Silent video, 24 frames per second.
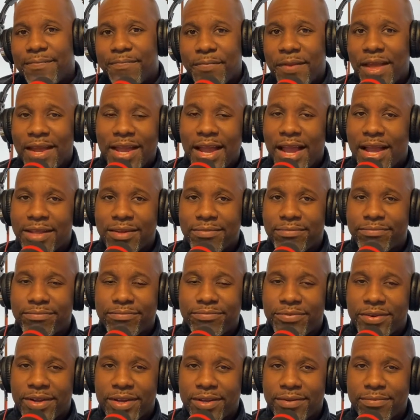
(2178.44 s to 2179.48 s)
I got a
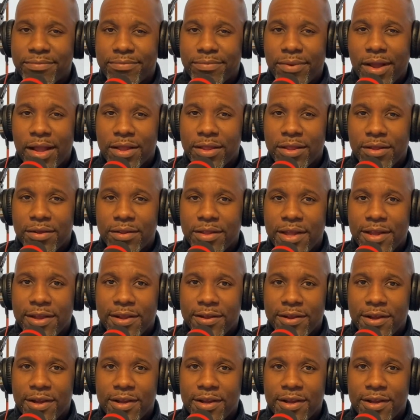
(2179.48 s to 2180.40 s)
fucking bottle of